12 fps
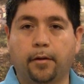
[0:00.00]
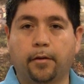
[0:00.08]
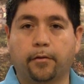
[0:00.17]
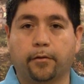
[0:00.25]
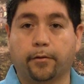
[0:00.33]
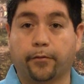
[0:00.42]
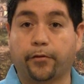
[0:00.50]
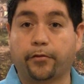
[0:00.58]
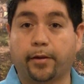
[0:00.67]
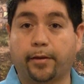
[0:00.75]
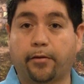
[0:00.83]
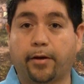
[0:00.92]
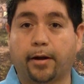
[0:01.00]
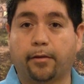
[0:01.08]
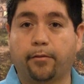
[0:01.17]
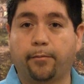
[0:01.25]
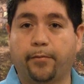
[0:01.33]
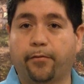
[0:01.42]
So the first thing that you got to
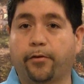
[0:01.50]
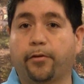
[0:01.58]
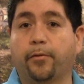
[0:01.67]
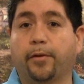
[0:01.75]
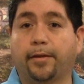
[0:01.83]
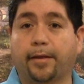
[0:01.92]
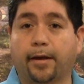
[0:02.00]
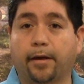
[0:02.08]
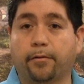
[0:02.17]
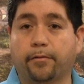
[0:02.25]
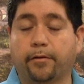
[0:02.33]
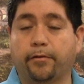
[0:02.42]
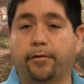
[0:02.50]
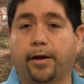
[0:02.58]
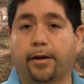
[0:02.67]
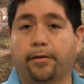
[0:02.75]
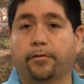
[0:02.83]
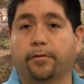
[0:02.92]
do before you do anything else is you got
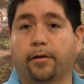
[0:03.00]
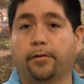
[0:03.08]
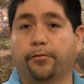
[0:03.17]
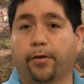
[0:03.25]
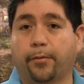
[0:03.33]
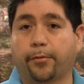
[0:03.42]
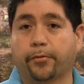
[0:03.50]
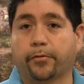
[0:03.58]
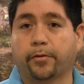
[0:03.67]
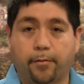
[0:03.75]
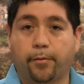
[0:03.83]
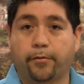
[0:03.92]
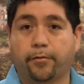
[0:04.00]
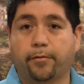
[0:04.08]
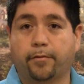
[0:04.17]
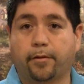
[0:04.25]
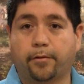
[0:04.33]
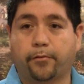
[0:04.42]
to install the drivers. Once you
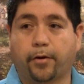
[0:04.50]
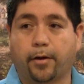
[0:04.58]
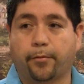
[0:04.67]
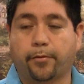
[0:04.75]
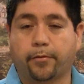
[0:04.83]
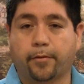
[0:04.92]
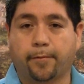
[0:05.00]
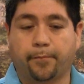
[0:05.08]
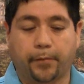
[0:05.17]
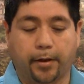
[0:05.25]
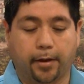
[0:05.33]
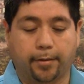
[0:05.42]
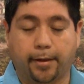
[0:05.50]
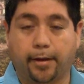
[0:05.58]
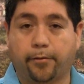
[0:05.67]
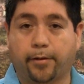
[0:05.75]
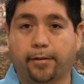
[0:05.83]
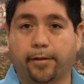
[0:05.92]
install the drivers, then
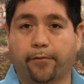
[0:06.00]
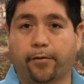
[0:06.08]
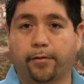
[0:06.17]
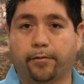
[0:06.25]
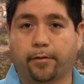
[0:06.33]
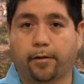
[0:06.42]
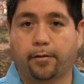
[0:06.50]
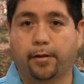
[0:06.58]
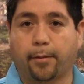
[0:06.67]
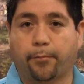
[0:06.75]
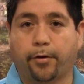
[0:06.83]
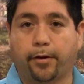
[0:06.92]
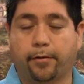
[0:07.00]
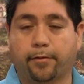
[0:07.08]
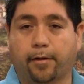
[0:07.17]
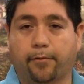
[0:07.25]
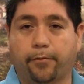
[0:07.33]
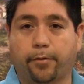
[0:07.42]
you can definitely install the operating
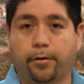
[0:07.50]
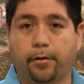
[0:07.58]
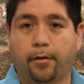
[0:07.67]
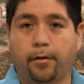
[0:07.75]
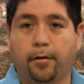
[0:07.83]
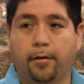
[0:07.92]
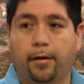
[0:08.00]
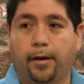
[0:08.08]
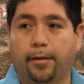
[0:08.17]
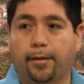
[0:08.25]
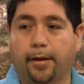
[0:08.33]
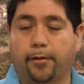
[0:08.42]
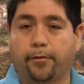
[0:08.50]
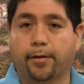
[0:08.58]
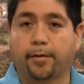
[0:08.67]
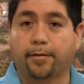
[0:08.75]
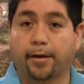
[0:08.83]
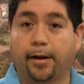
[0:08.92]
software, and then you
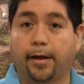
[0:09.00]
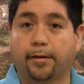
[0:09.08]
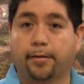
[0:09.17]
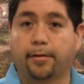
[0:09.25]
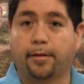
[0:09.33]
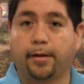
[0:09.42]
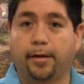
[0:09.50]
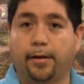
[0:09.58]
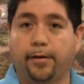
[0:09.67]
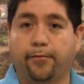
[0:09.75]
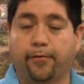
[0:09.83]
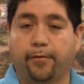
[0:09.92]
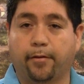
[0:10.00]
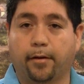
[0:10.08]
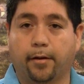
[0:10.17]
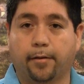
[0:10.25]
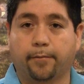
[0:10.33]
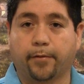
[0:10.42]
can select the
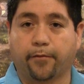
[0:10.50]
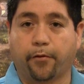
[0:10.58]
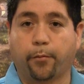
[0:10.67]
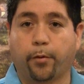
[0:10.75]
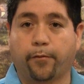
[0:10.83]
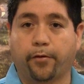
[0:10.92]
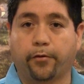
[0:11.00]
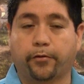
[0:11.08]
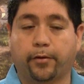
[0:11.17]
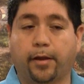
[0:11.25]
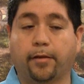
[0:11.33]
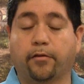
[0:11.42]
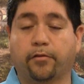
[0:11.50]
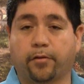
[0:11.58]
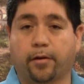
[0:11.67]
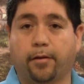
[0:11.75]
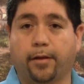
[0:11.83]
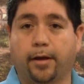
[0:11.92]
firmware version and
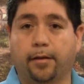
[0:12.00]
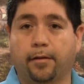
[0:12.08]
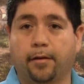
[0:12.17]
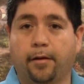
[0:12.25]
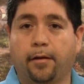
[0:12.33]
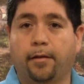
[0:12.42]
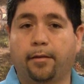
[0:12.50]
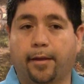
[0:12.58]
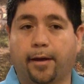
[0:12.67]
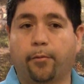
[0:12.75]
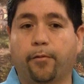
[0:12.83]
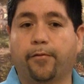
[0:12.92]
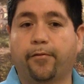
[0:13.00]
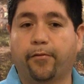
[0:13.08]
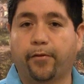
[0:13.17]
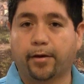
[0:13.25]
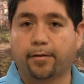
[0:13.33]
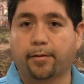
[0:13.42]
install that. That
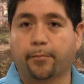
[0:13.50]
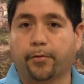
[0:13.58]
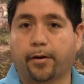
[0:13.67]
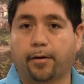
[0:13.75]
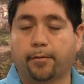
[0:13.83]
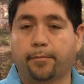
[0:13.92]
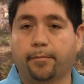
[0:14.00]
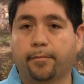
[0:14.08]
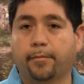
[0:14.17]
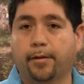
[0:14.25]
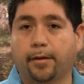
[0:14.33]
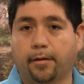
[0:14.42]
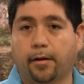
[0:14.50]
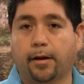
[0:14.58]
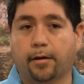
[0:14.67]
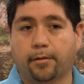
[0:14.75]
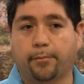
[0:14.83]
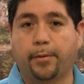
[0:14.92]
fix the problem that a lot
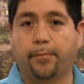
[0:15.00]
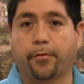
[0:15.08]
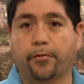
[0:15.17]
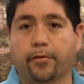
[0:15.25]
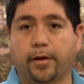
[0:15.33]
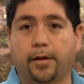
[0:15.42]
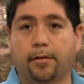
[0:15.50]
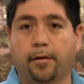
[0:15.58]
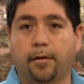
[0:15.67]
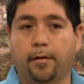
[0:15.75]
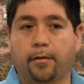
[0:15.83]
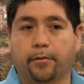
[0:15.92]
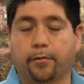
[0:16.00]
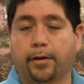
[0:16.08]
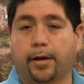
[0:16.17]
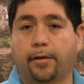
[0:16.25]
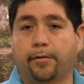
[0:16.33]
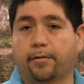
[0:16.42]
of the people are seeing. So
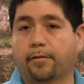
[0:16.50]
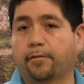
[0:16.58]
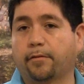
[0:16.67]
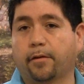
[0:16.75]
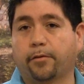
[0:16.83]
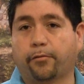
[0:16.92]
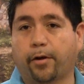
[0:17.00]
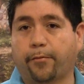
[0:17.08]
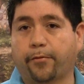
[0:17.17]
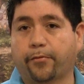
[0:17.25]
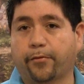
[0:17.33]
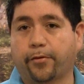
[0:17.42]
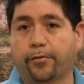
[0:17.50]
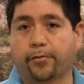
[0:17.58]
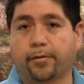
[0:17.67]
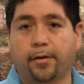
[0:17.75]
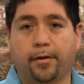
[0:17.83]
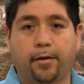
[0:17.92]
again, just install the drivers
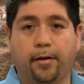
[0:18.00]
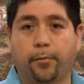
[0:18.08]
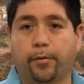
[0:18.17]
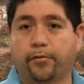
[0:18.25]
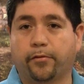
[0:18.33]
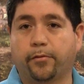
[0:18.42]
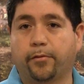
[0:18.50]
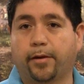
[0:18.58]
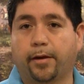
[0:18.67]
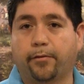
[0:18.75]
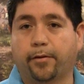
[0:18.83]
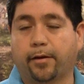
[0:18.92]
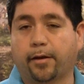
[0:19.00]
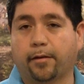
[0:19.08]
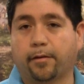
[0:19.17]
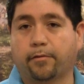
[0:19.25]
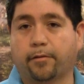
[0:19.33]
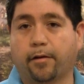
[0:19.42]
first, and once you do that, you can
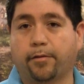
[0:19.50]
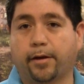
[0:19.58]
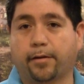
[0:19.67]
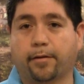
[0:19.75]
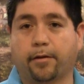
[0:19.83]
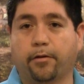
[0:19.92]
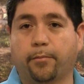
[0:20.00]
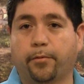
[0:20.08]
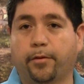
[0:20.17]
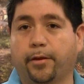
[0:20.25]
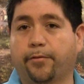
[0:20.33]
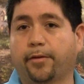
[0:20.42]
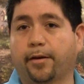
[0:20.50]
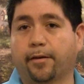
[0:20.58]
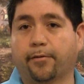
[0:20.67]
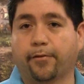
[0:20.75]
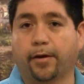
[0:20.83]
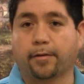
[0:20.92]
install the executable and everything
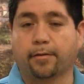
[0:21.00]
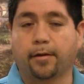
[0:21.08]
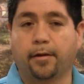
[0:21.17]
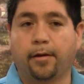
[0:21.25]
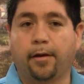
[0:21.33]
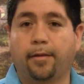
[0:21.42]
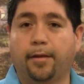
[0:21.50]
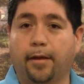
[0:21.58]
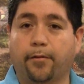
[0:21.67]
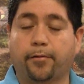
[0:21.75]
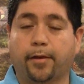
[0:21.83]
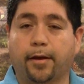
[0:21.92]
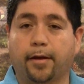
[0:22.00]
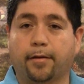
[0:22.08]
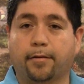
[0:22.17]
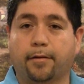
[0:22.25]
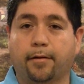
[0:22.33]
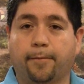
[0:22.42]
gets fixed. The other thing
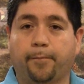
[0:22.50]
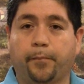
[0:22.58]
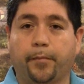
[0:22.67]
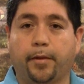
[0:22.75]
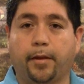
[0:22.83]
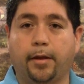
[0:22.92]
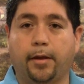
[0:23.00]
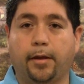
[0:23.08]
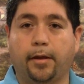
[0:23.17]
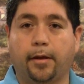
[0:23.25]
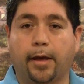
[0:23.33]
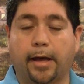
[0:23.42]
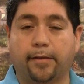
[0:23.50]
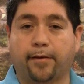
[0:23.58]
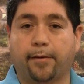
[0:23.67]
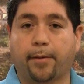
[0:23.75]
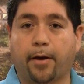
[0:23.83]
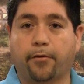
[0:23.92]
is the
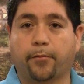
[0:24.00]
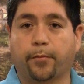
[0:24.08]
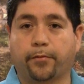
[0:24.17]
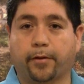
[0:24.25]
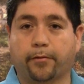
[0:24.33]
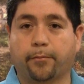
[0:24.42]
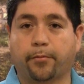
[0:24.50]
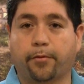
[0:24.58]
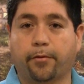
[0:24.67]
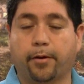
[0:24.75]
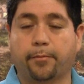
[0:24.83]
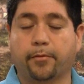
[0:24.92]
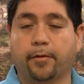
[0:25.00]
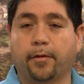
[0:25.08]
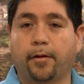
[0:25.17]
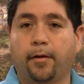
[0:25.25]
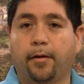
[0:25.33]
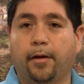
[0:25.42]
antivirus protection programs
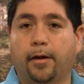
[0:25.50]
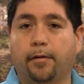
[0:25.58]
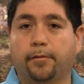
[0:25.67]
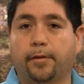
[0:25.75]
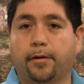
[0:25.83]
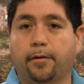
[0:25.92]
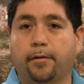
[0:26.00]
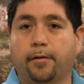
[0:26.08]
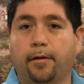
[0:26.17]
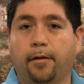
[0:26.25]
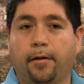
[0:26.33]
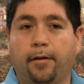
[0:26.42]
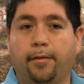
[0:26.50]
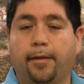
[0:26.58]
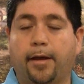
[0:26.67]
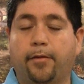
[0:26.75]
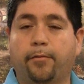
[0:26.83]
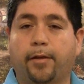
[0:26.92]
out there,
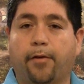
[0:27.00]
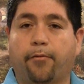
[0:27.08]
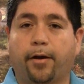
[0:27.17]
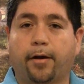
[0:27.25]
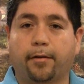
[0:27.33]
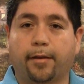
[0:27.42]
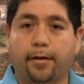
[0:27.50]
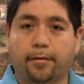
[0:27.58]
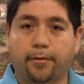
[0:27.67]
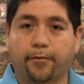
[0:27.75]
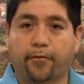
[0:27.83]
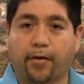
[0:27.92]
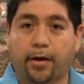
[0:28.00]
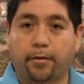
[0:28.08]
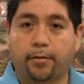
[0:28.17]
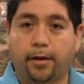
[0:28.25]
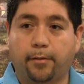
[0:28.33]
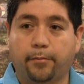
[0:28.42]
they do not recognize the file
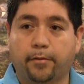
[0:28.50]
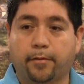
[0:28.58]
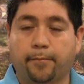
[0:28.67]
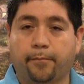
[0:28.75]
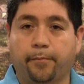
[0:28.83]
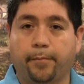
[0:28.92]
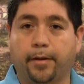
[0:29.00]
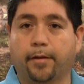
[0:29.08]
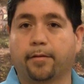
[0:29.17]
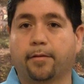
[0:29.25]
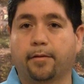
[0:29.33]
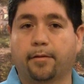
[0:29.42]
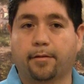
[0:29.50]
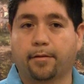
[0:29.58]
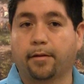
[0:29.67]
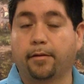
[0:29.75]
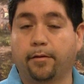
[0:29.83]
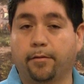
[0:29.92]
names because it's
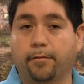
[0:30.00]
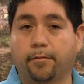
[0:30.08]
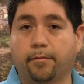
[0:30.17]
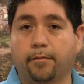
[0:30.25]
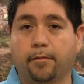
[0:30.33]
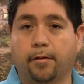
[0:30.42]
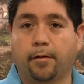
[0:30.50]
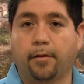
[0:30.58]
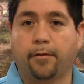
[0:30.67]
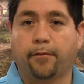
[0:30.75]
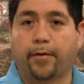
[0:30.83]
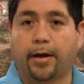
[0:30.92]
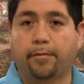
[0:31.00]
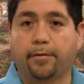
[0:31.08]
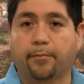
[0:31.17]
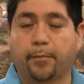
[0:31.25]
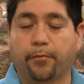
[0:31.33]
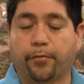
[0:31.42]
a new file
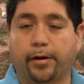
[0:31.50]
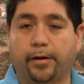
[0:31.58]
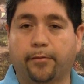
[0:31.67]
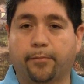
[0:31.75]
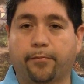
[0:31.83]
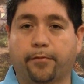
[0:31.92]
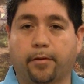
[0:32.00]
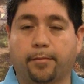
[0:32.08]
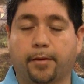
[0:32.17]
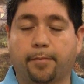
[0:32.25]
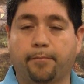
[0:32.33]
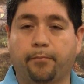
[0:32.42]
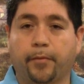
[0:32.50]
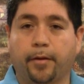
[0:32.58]
that's been released from them.